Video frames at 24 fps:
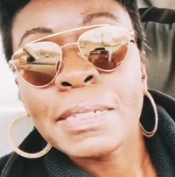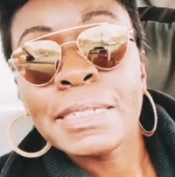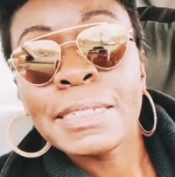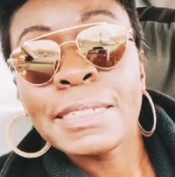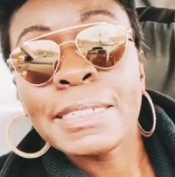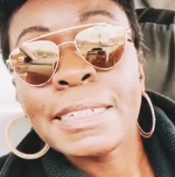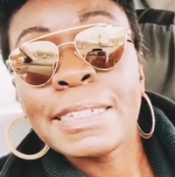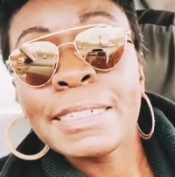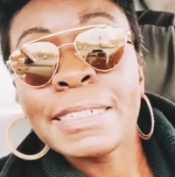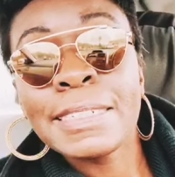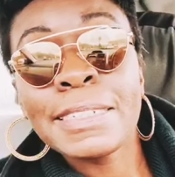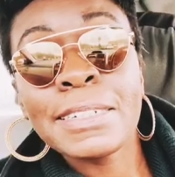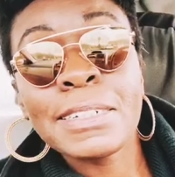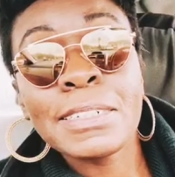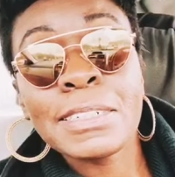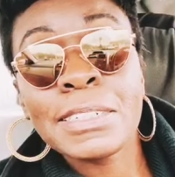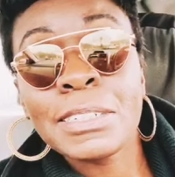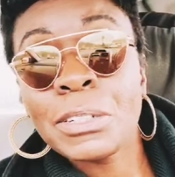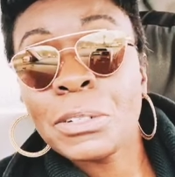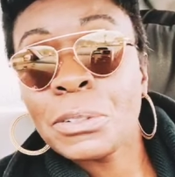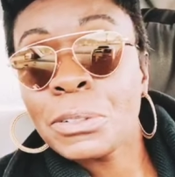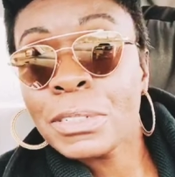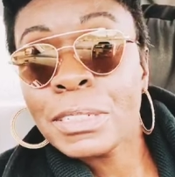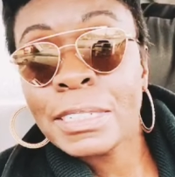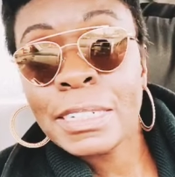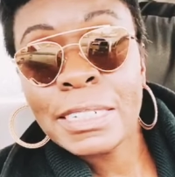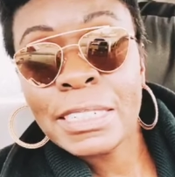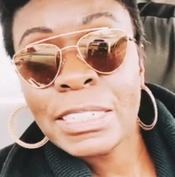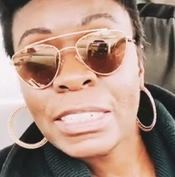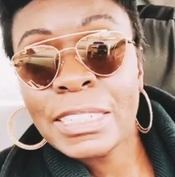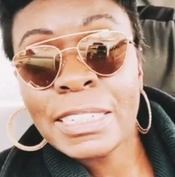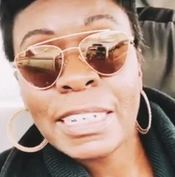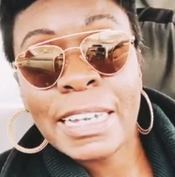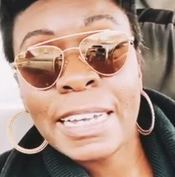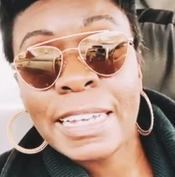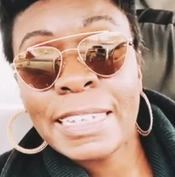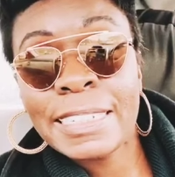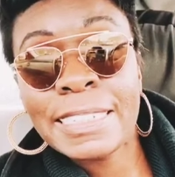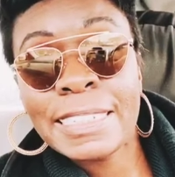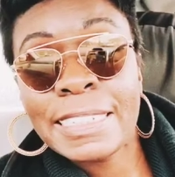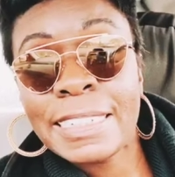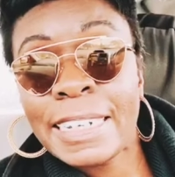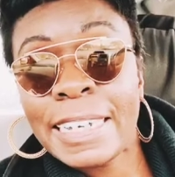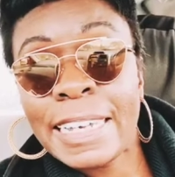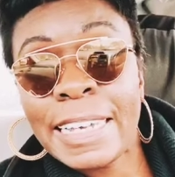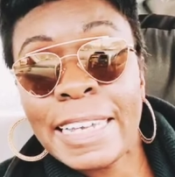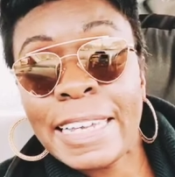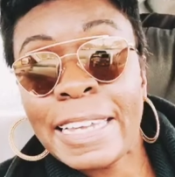since there's no sunshine
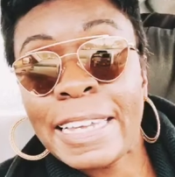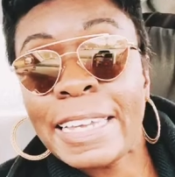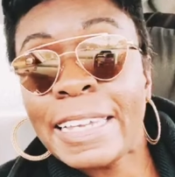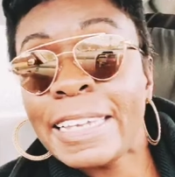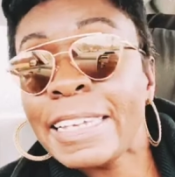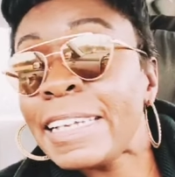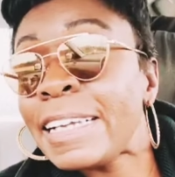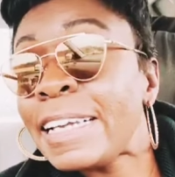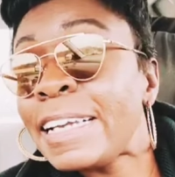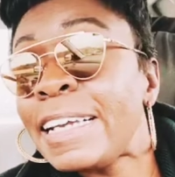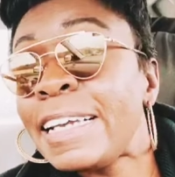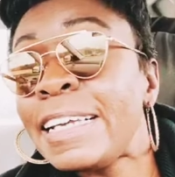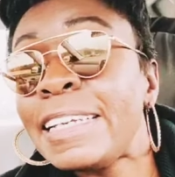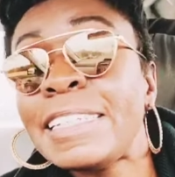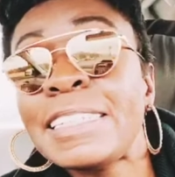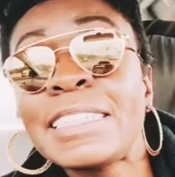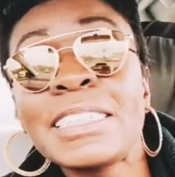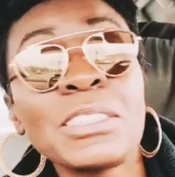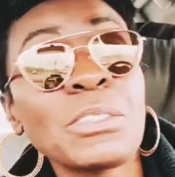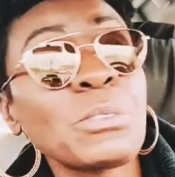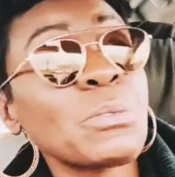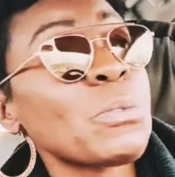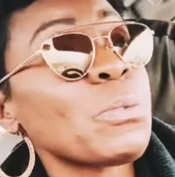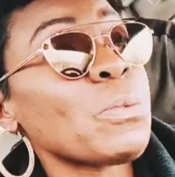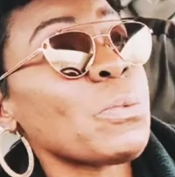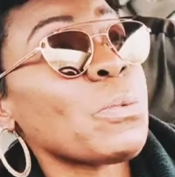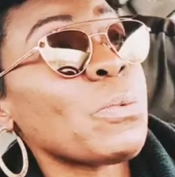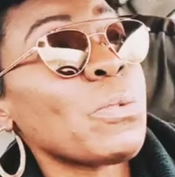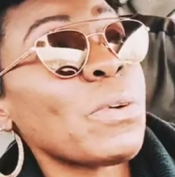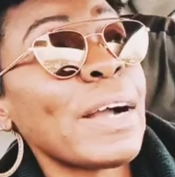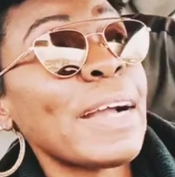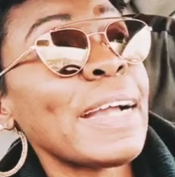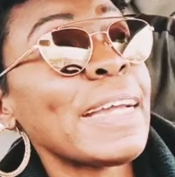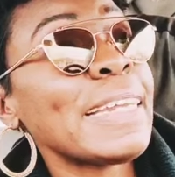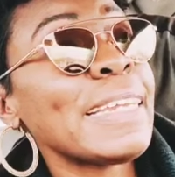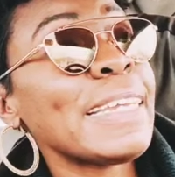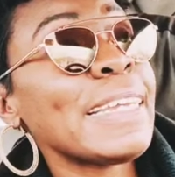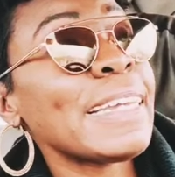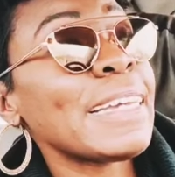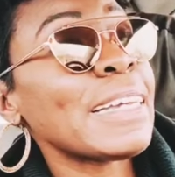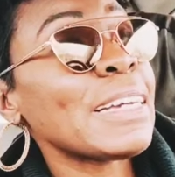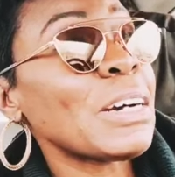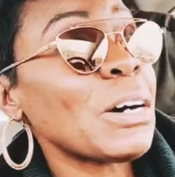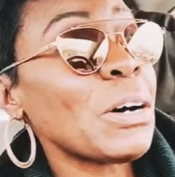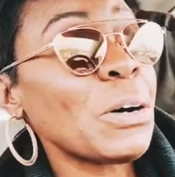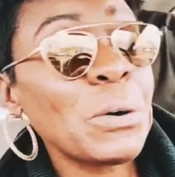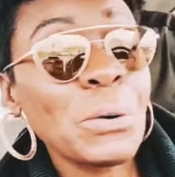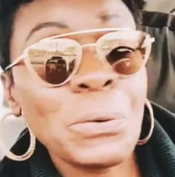today and it's rainy
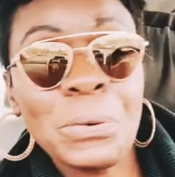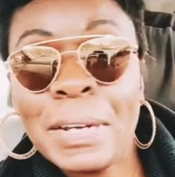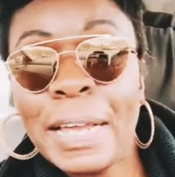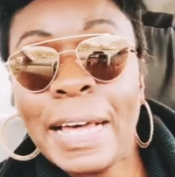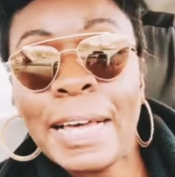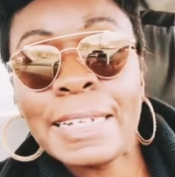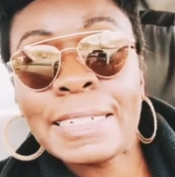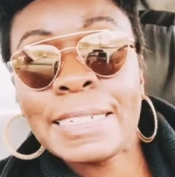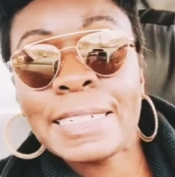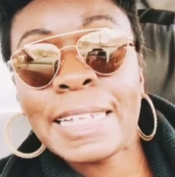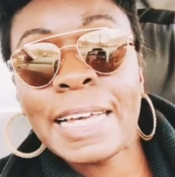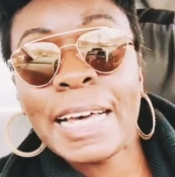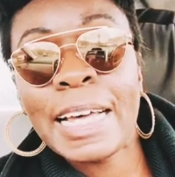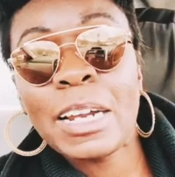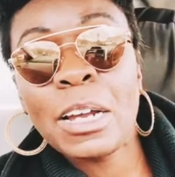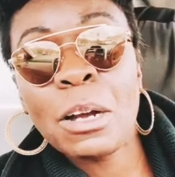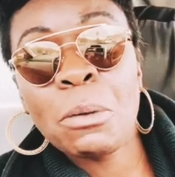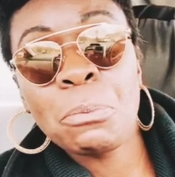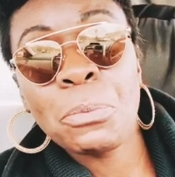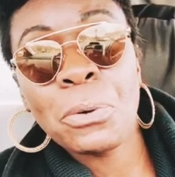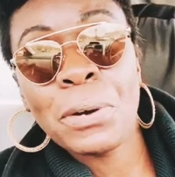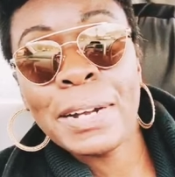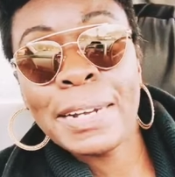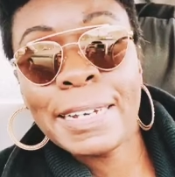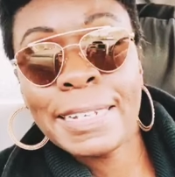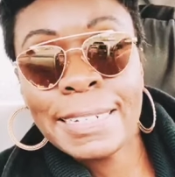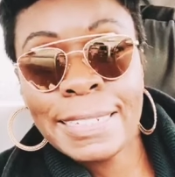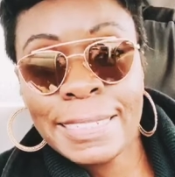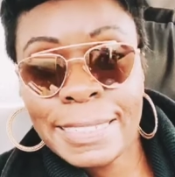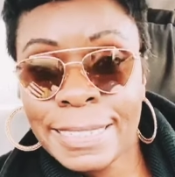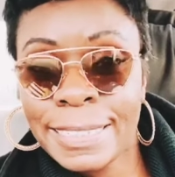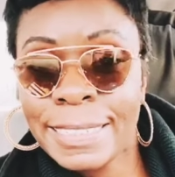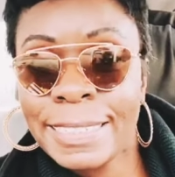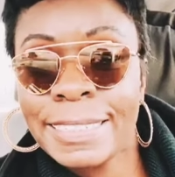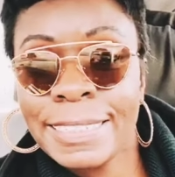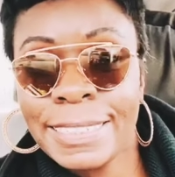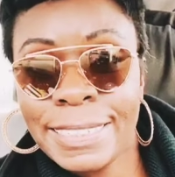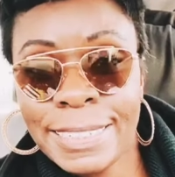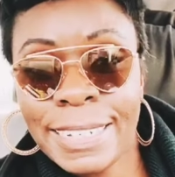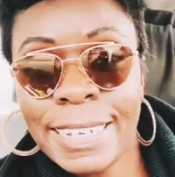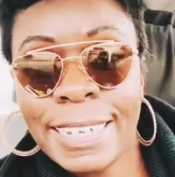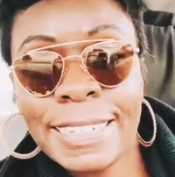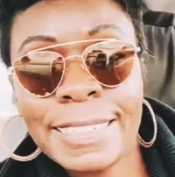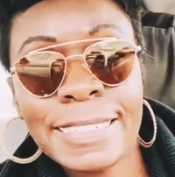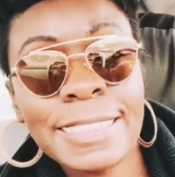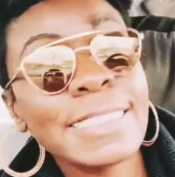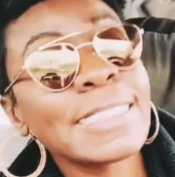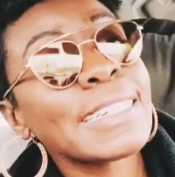and cold outside, I'm bringing the
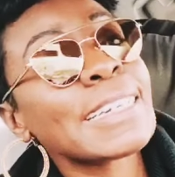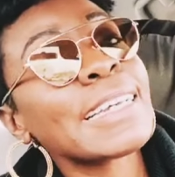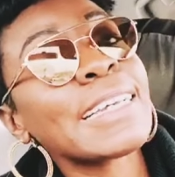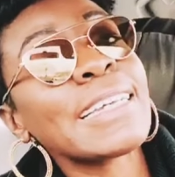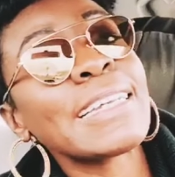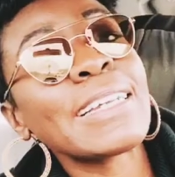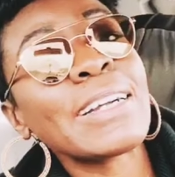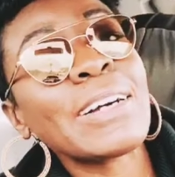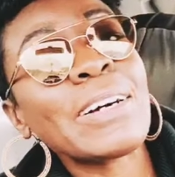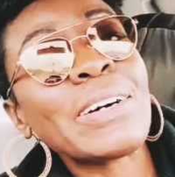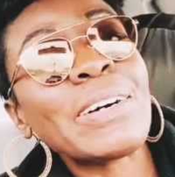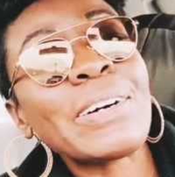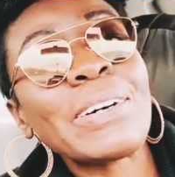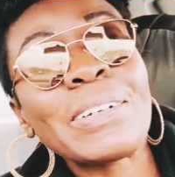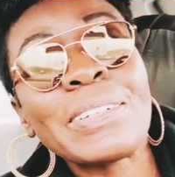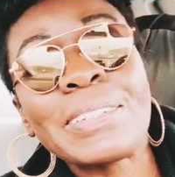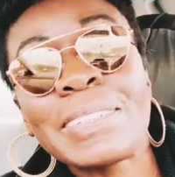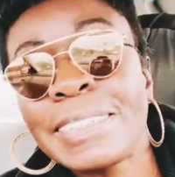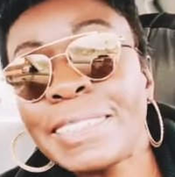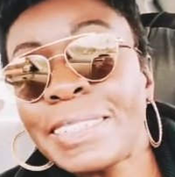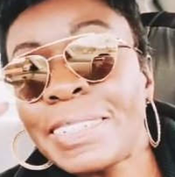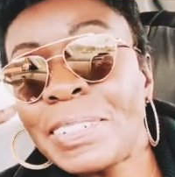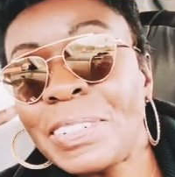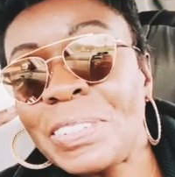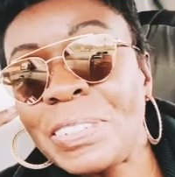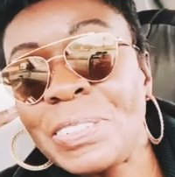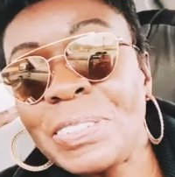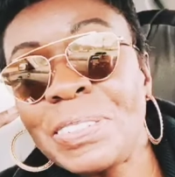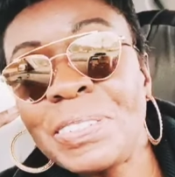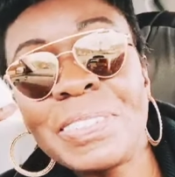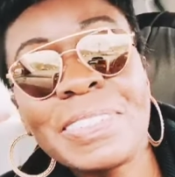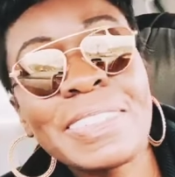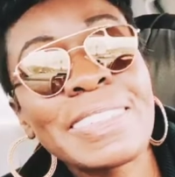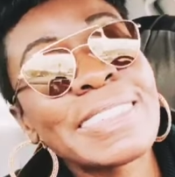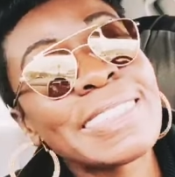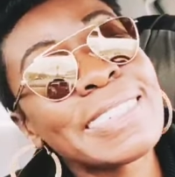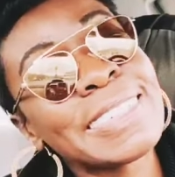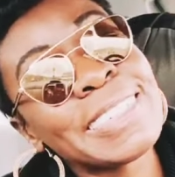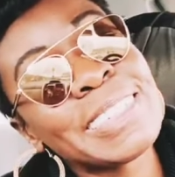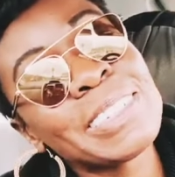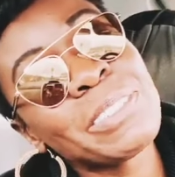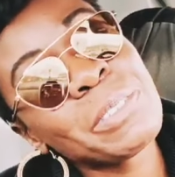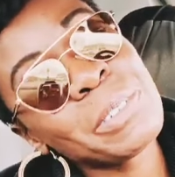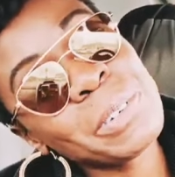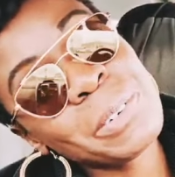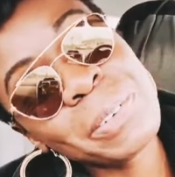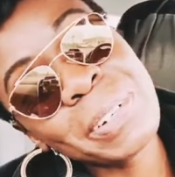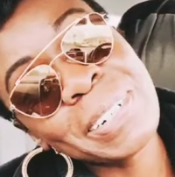sunshine today, y'all. So this
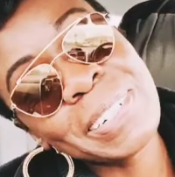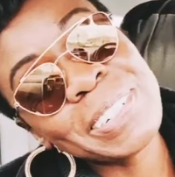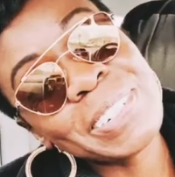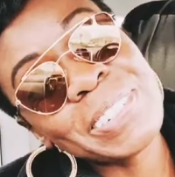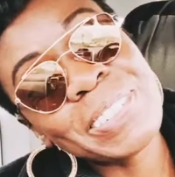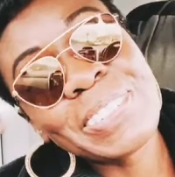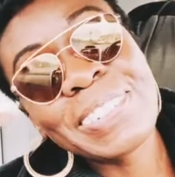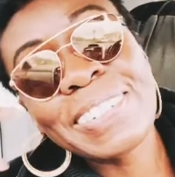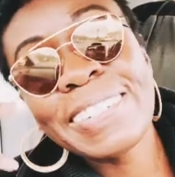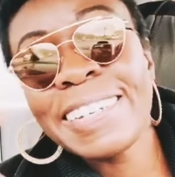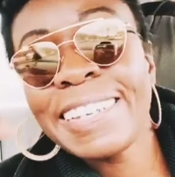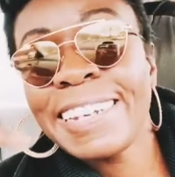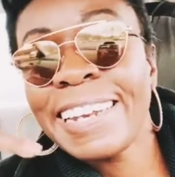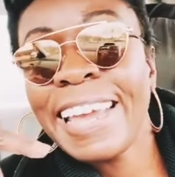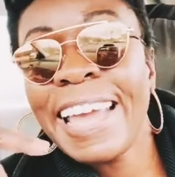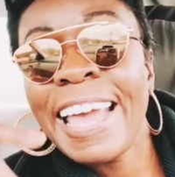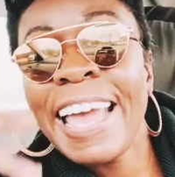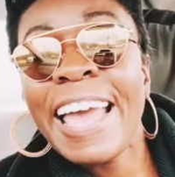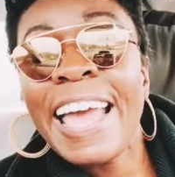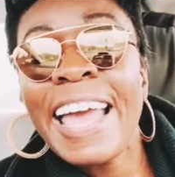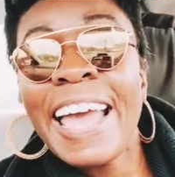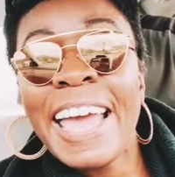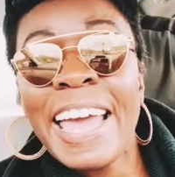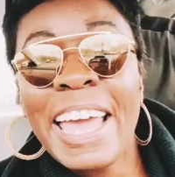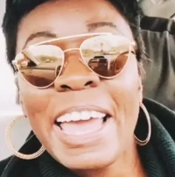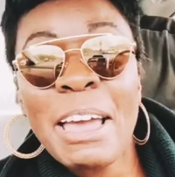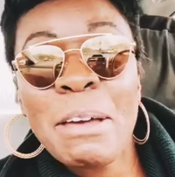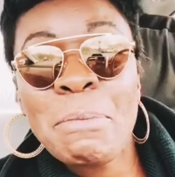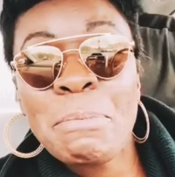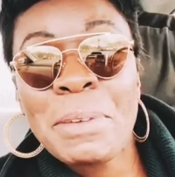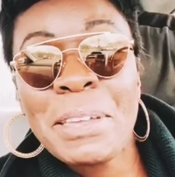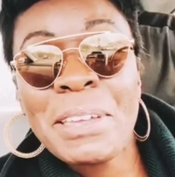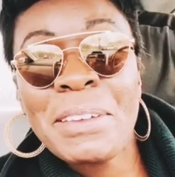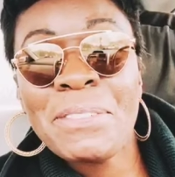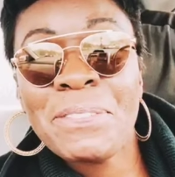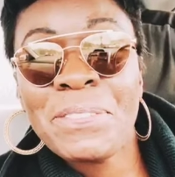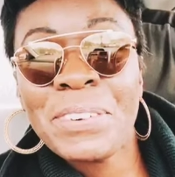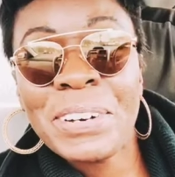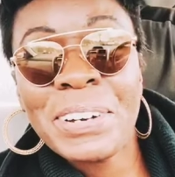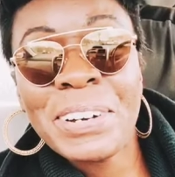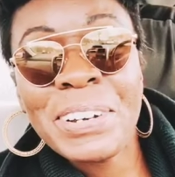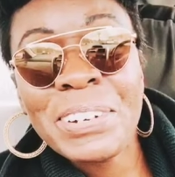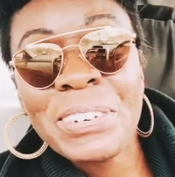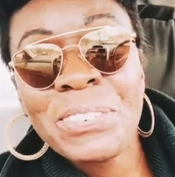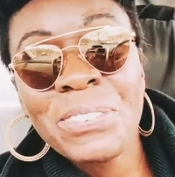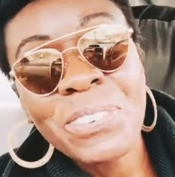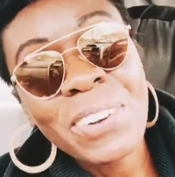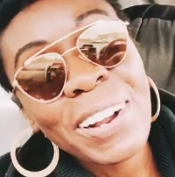is what we're doing. Happy
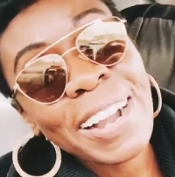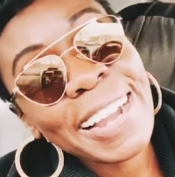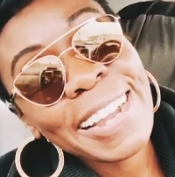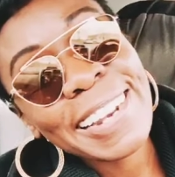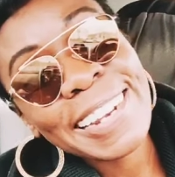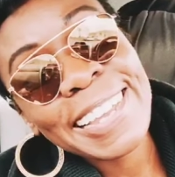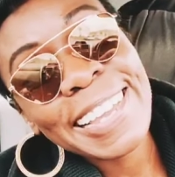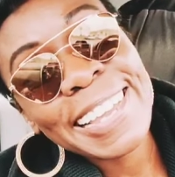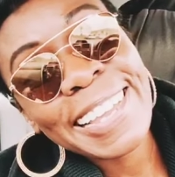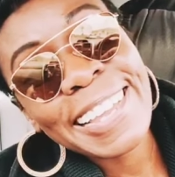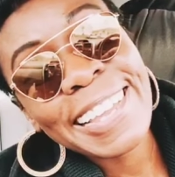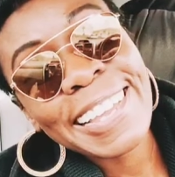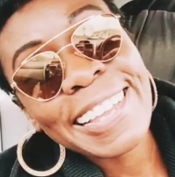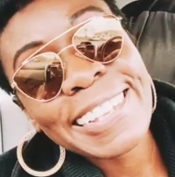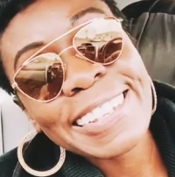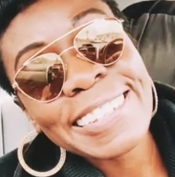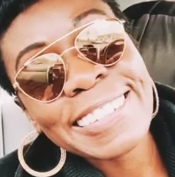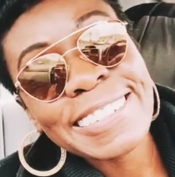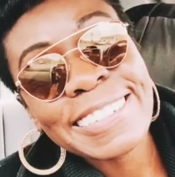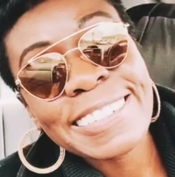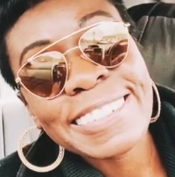fun Friday.